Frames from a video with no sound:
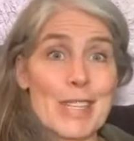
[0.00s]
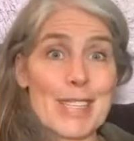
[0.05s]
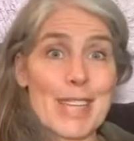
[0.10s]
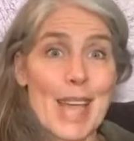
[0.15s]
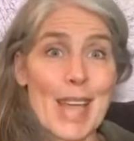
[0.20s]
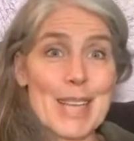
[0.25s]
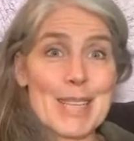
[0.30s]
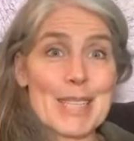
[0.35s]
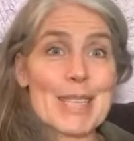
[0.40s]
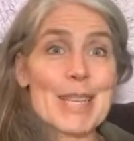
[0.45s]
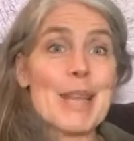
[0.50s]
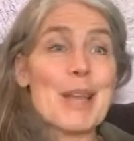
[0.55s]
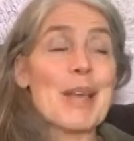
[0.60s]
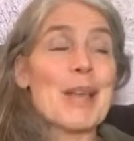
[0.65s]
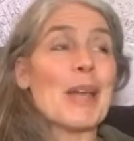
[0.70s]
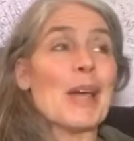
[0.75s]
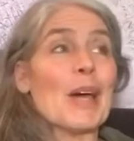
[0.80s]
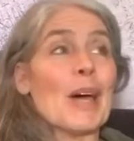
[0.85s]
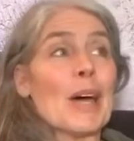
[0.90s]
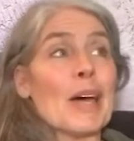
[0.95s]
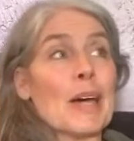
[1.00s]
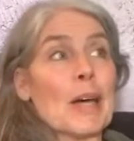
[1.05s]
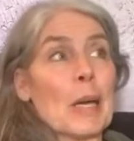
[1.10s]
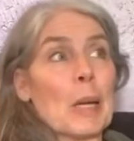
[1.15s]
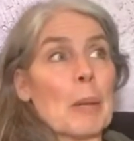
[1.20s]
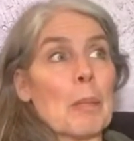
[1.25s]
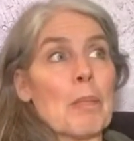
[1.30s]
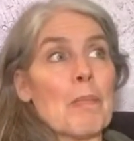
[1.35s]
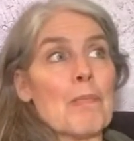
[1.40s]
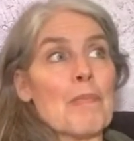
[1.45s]
guys.
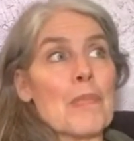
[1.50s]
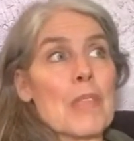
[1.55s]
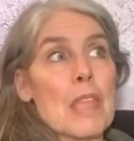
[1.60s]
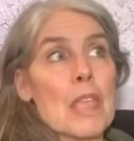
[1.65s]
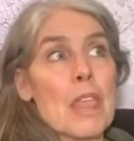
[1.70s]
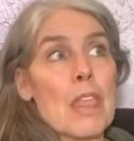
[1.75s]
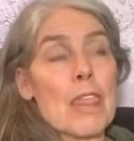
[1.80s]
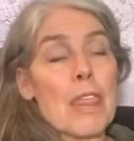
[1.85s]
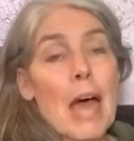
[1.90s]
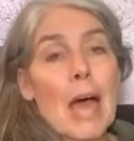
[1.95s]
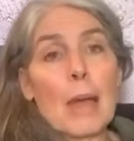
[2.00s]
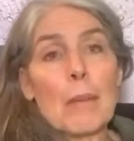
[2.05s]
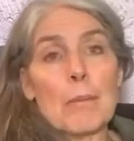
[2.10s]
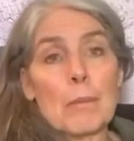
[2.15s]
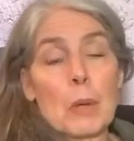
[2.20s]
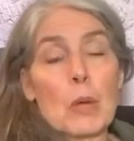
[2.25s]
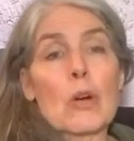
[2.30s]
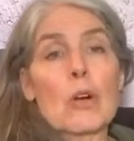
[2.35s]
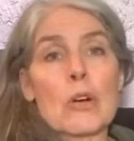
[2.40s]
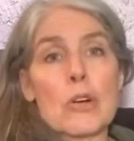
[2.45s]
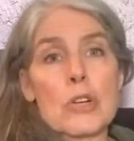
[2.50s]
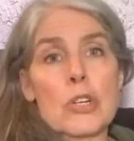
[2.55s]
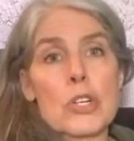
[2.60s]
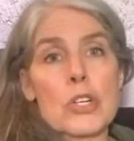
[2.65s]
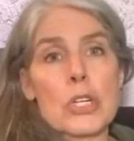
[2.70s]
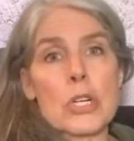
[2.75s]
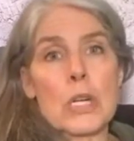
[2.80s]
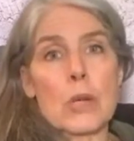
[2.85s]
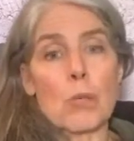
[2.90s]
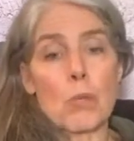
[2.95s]
That
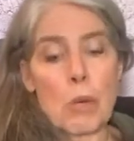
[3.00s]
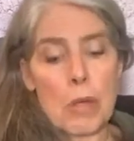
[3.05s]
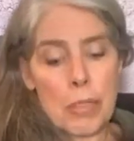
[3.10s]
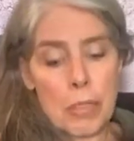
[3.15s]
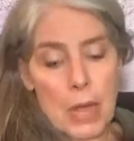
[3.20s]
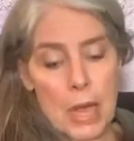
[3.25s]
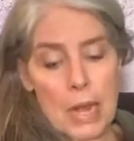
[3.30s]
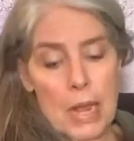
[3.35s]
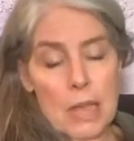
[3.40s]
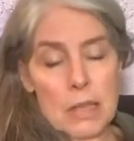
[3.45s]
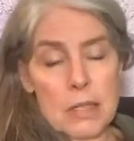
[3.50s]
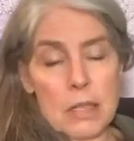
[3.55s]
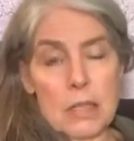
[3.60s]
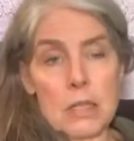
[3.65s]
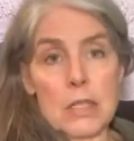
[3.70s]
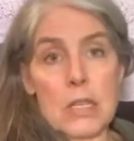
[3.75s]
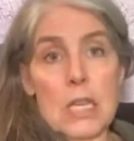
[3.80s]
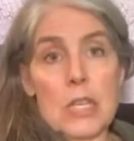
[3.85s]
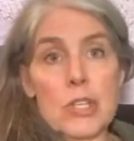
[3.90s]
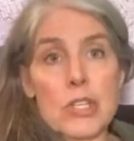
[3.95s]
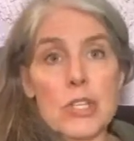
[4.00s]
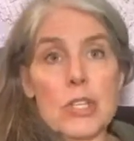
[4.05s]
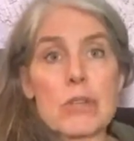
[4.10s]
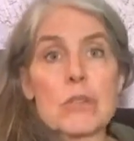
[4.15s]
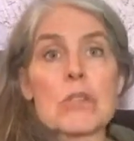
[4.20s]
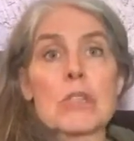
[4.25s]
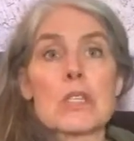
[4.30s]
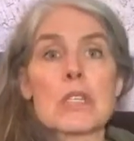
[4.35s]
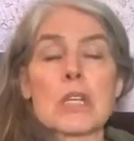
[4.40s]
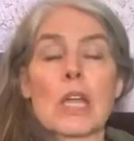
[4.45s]
merge with that essence is to
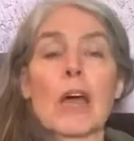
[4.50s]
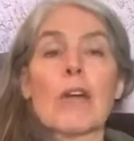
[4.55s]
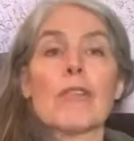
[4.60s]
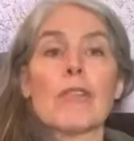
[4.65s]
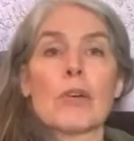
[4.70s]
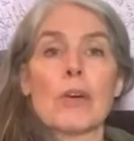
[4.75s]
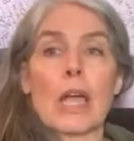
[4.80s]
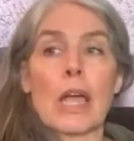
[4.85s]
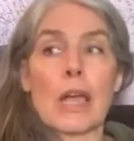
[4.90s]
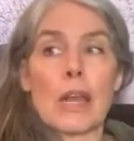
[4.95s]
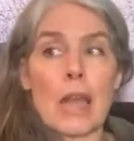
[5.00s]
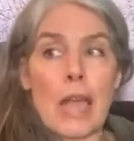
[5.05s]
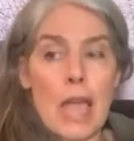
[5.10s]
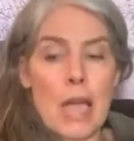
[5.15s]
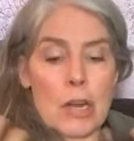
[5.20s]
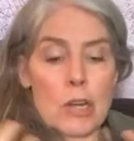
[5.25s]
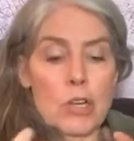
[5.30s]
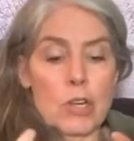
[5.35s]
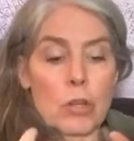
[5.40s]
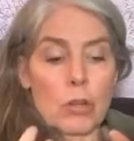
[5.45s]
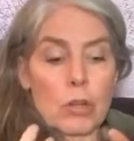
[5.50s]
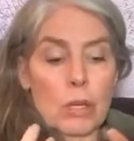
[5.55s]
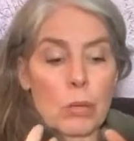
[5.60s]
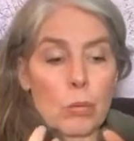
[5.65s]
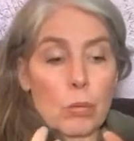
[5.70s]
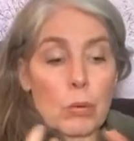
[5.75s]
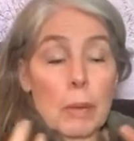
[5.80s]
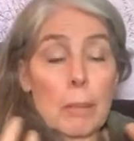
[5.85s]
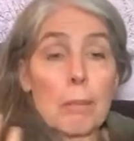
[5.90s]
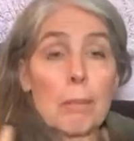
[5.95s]
discover and actually
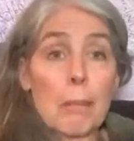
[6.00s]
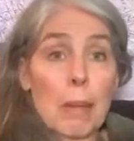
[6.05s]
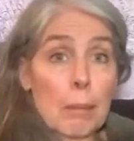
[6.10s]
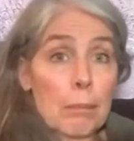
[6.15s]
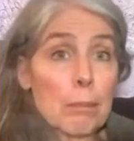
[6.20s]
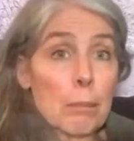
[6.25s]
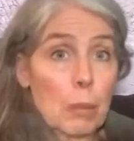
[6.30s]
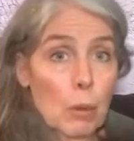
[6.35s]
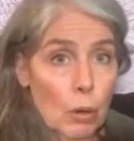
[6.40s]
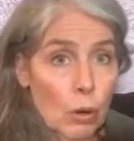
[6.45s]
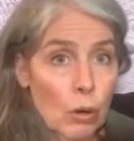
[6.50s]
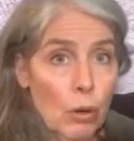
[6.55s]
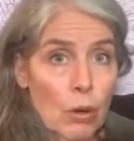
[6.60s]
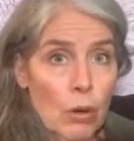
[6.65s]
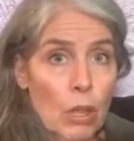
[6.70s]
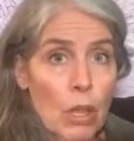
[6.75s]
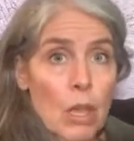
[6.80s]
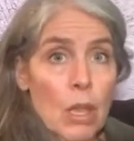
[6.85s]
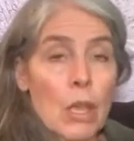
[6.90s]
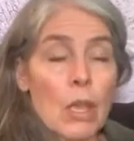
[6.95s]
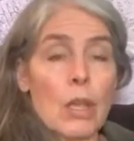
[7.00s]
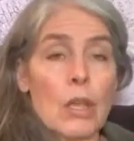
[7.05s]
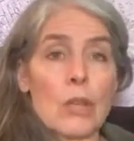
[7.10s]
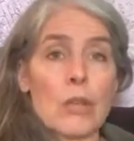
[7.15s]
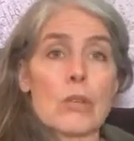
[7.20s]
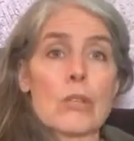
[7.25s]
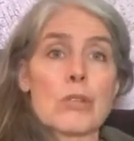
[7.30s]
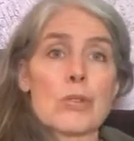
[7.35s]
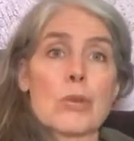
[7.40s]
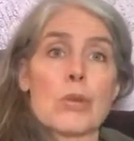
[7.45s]
remember
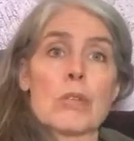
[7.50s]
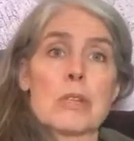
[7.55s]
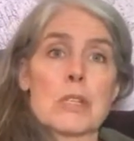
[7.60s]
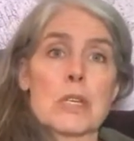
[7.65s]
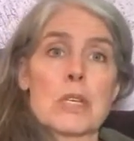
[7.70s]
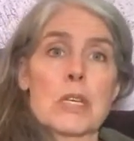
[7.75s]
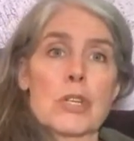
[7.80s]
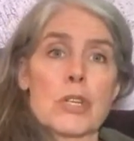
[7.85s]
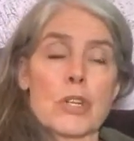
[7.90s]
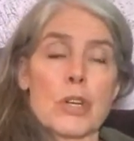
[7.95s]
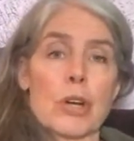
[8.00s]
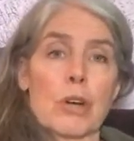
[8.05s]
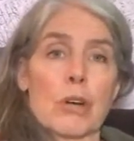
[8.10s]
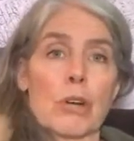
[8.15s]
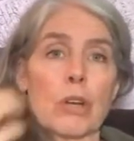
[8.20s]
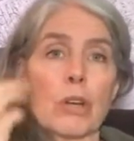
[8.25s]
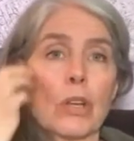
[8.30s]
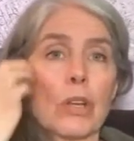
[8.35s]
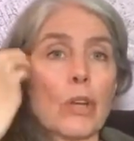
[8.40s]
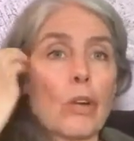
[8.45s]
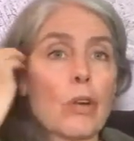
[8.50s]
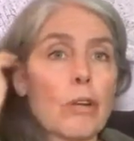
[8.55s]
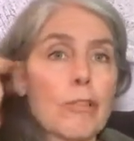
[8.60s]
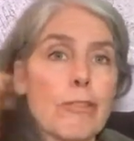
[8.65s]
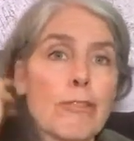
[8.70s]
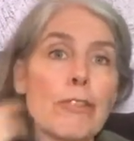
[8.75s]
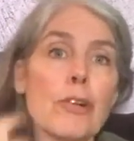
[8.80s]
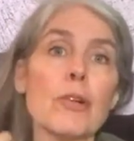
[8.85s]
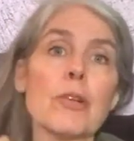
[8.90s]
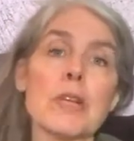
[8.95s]
your soul signature, your
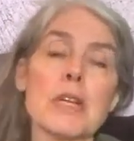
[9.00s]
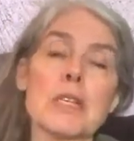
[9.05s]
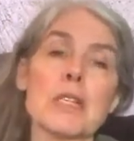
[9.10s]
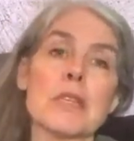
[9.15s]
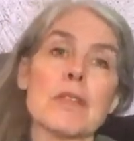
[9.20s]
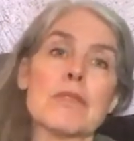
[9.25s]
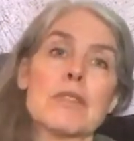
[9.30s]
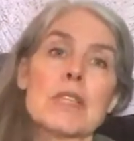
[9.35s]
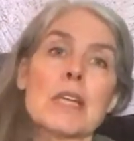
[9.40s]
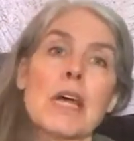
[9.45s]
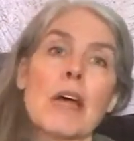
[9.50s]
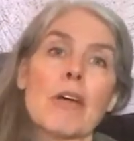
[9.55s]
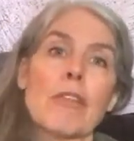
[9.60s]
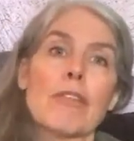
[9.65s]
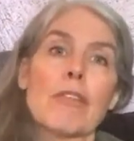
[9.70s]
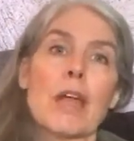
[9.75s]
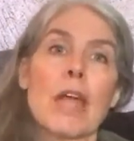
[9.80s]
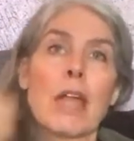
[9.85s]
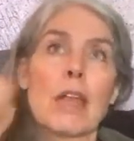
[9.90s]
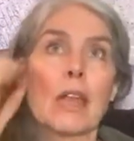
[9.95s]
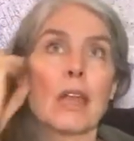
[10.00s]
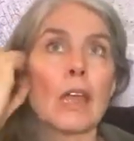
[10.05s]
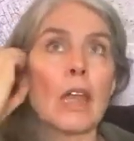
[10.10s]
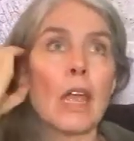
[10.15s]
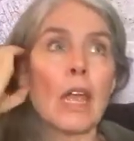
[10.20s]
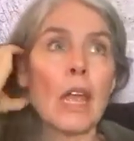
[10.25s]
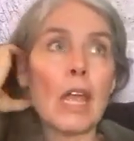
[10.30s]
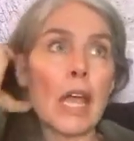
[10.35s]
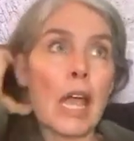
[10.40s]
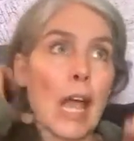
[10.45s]
fullness of self. And
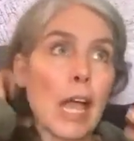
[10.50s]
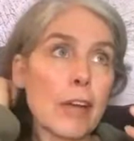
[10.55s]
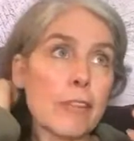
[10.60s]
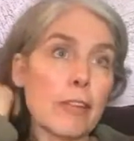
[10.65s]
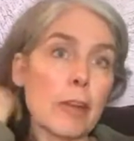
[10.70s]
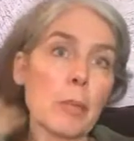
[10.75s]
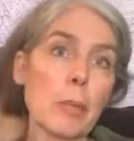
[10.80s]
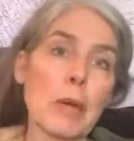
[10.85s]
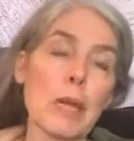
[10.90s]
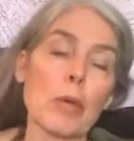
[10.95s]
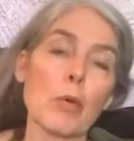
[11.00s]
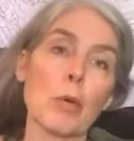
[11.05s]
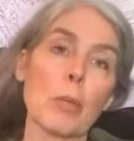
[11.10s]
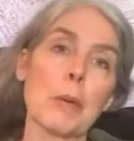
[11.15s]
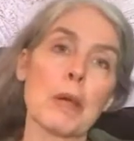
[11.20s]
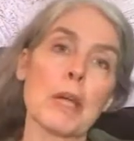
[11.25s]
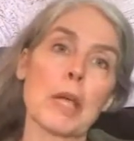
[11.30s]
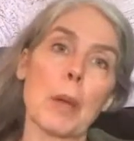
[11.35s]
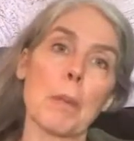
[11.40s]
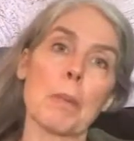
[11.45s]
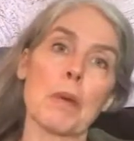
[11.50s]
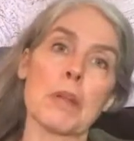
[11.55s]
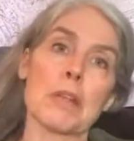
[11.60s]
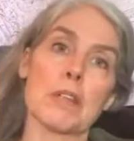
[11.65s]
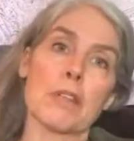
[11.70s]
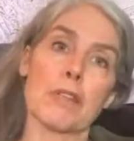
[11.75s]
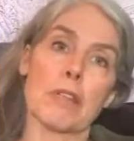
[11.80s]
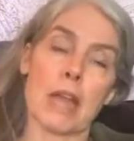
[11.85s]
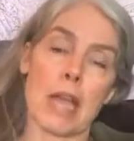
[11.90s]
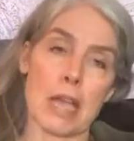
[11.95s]
everybody will pick up on
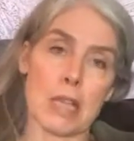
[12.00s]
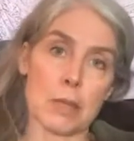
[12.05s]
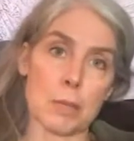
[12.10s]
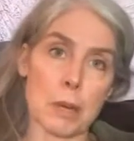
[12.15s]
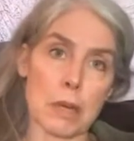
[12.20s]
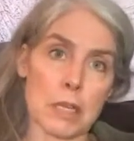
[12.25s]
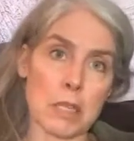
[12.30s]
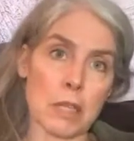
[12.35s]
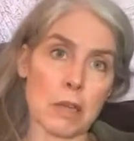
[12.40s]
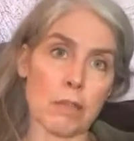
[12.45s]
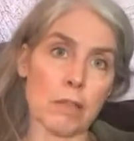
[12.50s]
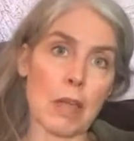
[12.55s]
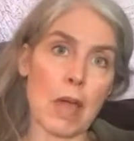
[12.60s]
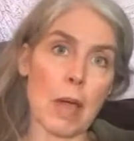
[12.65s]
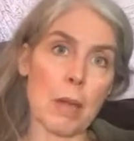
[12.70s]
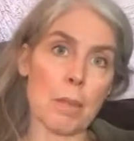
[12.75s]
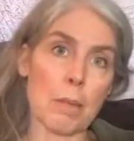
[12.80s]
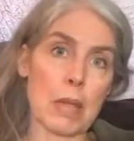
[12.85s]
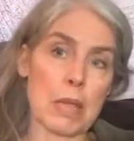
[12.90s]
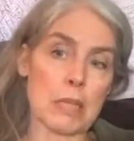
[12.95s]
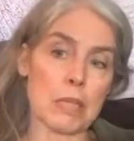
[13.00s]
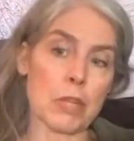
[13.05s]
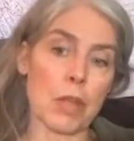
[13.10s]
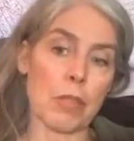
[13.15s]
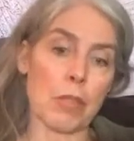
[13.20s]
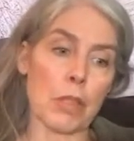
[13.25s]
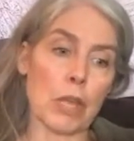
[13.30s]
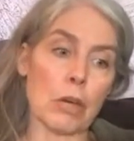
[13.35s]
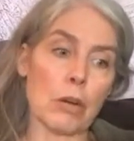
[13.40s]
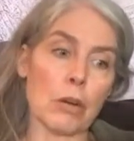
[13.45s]
different aspects of that based on
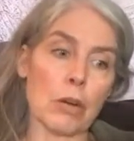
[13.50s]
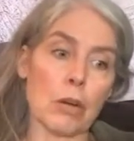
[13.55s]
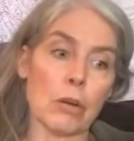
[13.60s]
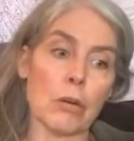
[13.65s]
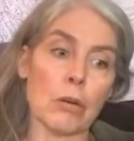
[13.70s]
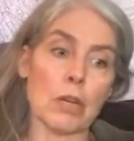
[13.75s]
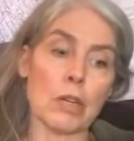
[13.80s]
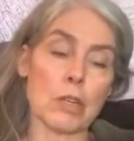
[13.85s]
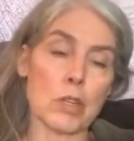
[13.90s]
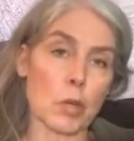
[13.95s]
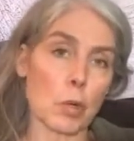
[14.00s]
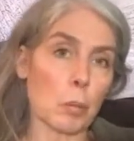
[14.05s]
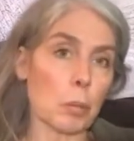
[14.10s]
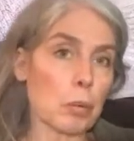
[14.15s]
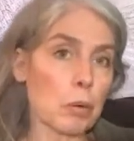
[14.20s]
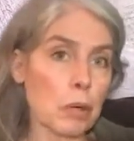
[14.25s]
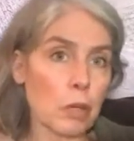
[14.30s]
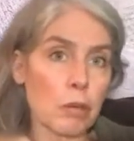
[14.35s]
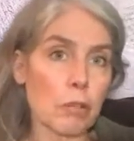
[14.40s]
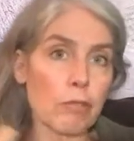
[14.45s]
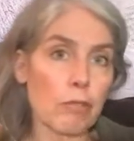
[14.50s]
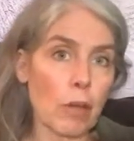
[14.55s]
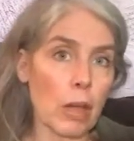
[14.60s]
their own interpretive